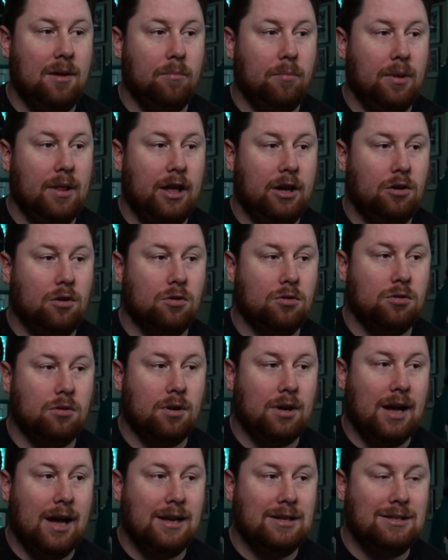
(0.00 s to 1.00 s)
But like usual,
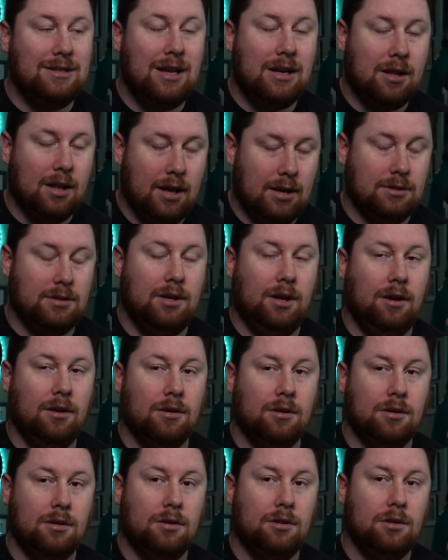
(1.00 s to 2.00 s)
guys, stay classy.
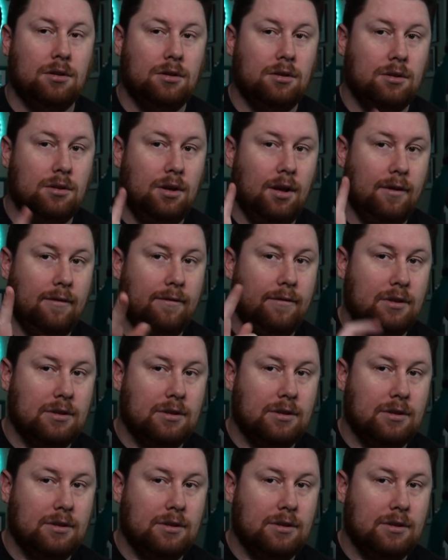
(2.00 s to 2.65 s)
Have fins